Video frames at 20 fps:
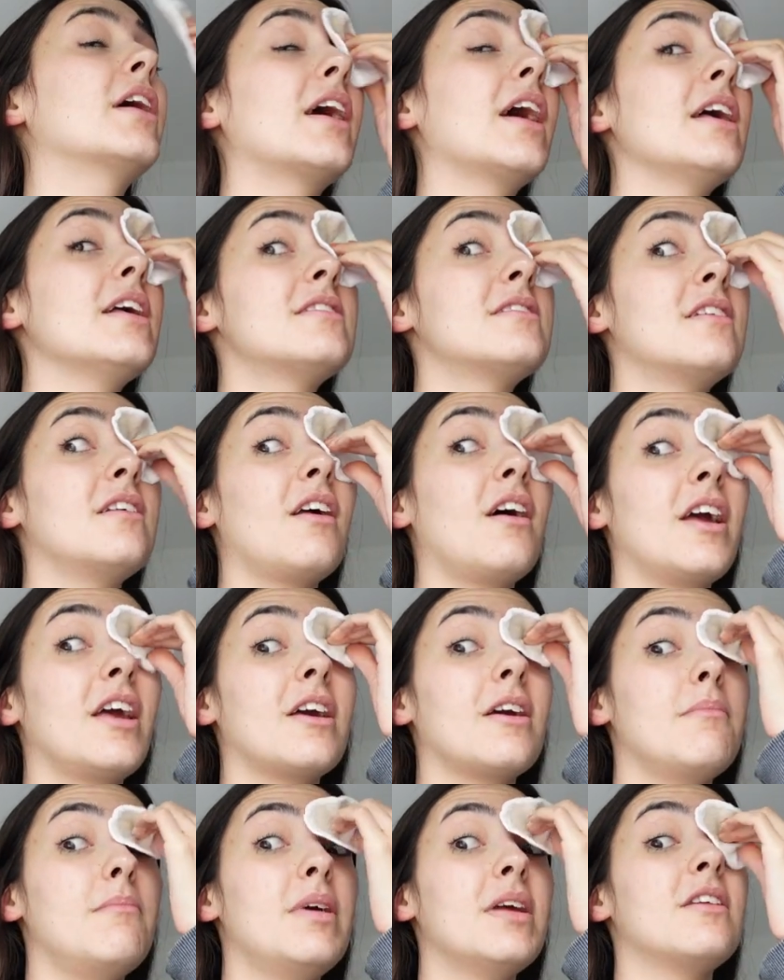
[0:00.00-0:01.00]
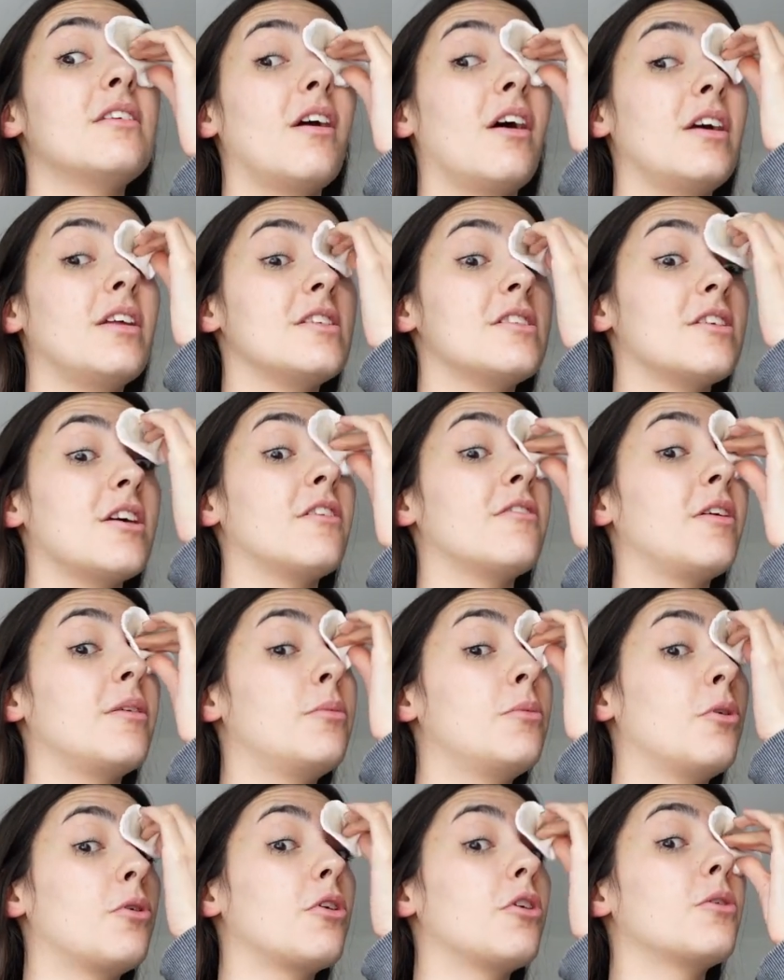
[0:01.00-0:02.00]
it gets to like midnight and stuff,
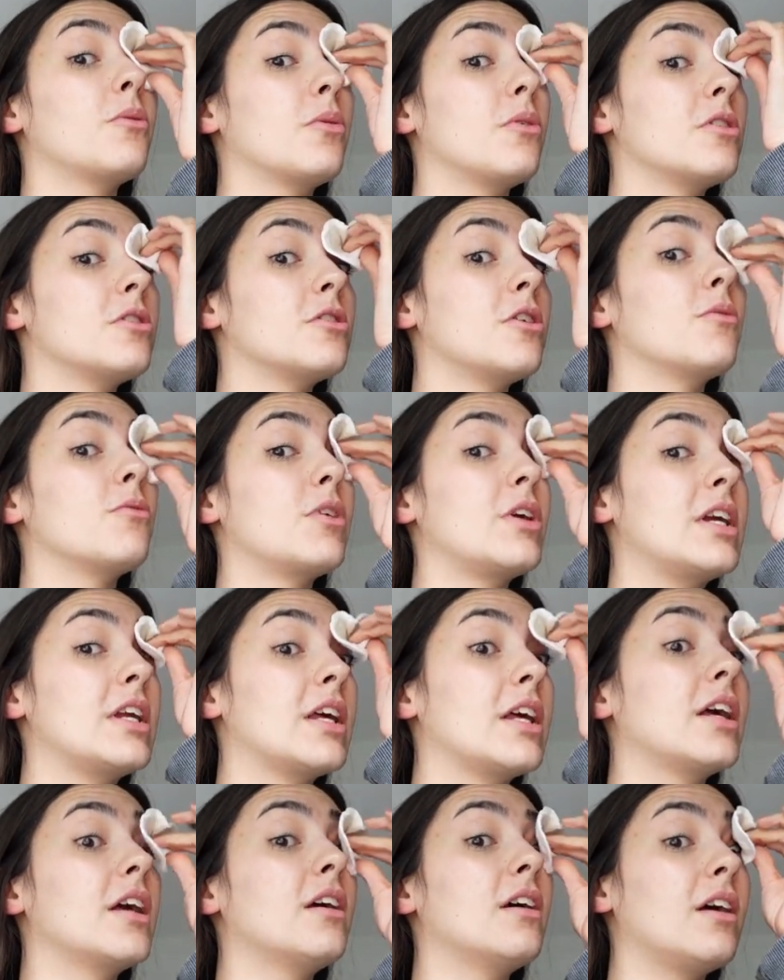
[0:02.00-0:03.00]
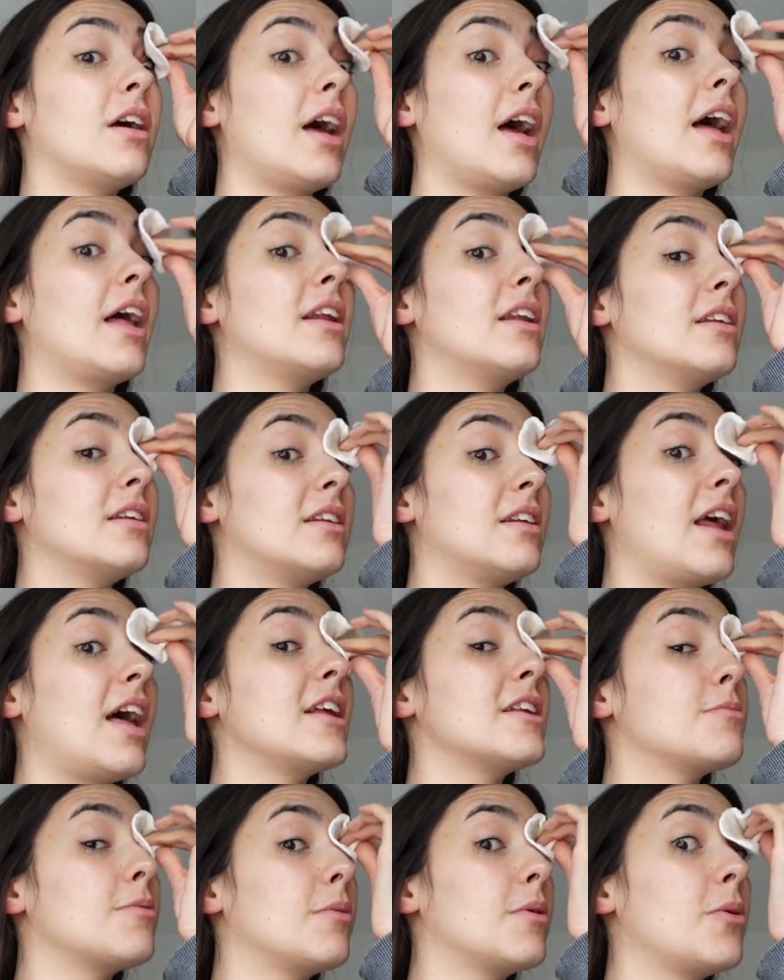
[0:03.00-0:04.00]
I'm not gonna want to stop reading, and
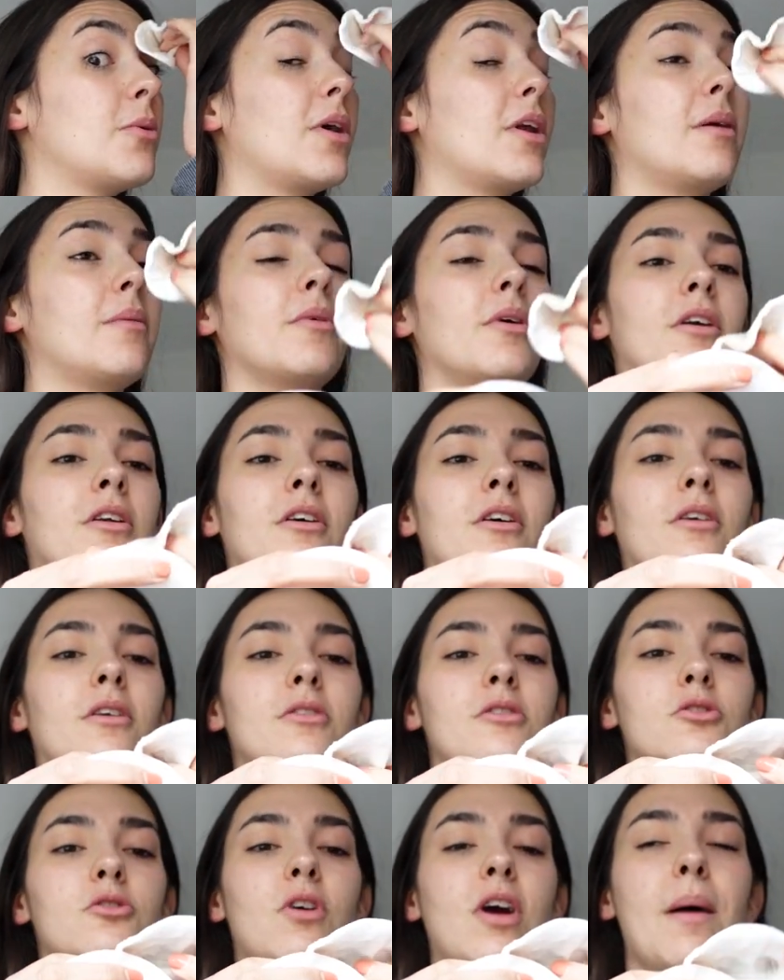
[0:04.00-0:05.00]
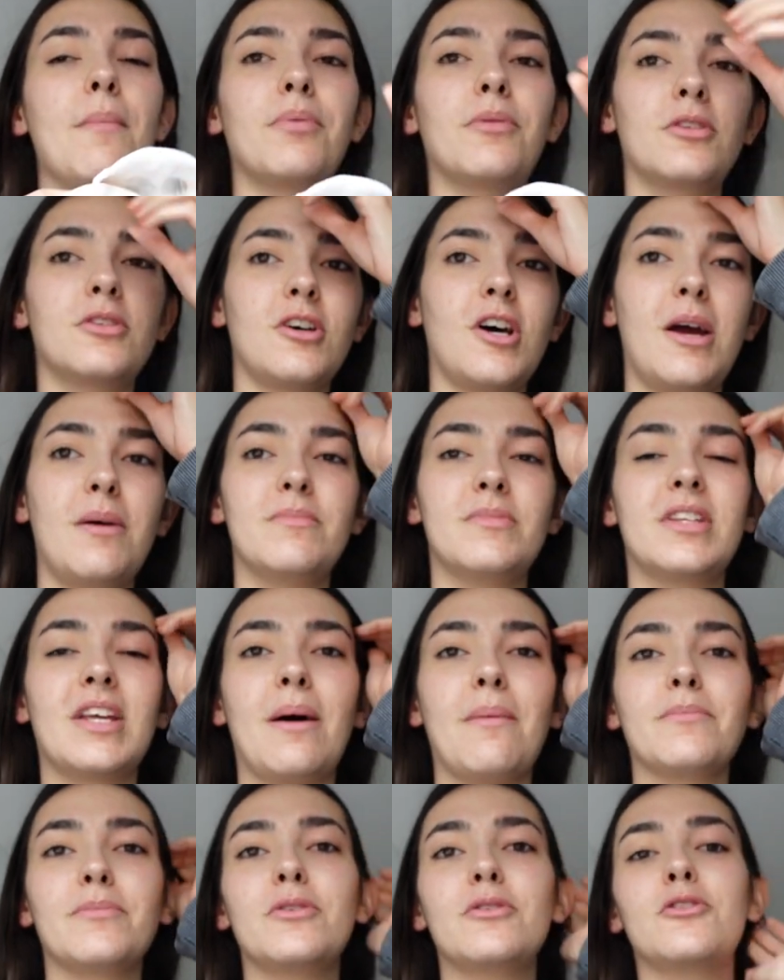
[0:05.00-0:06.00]
that's probably when I'm gonna scrap the
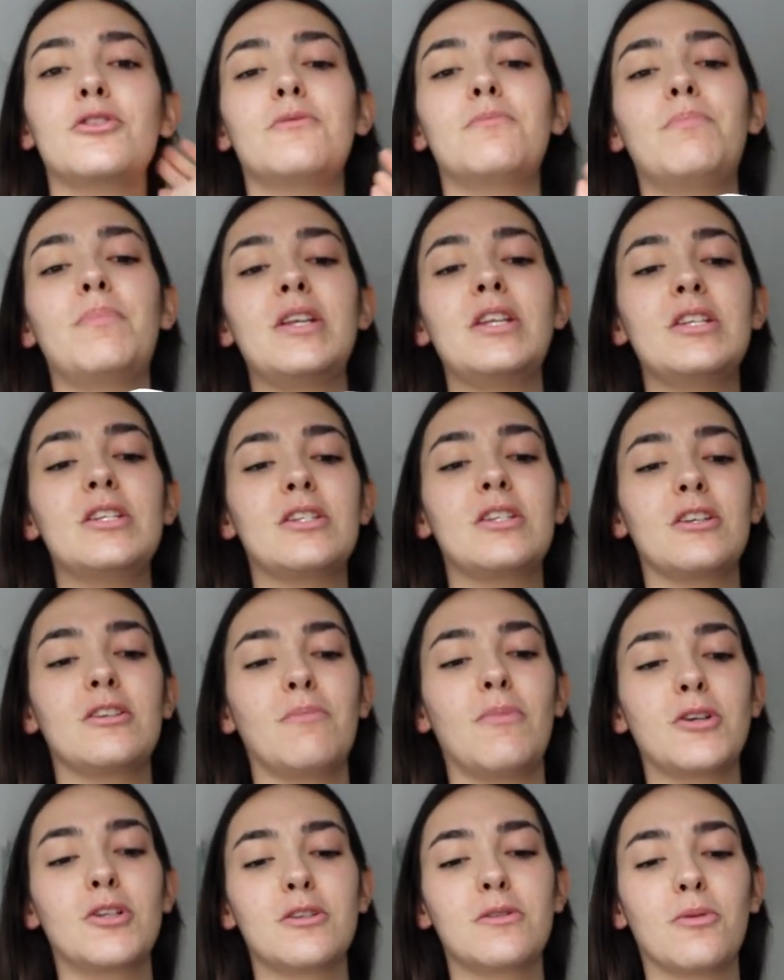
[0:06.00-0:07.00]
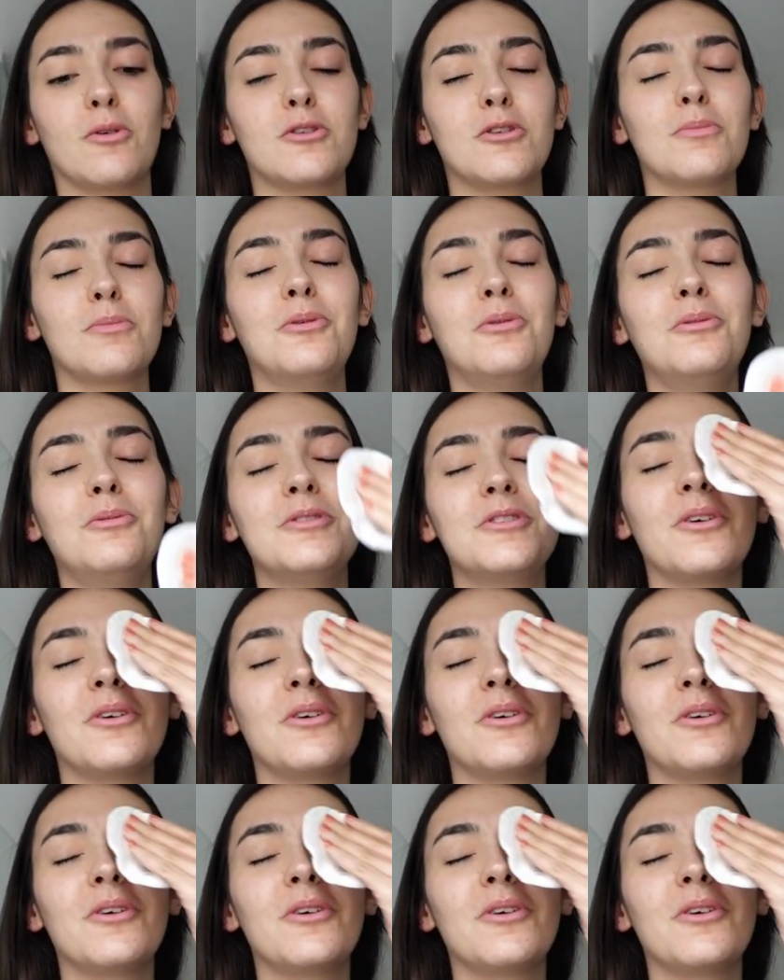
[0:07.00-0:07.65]
timestamps and just binge as much as possible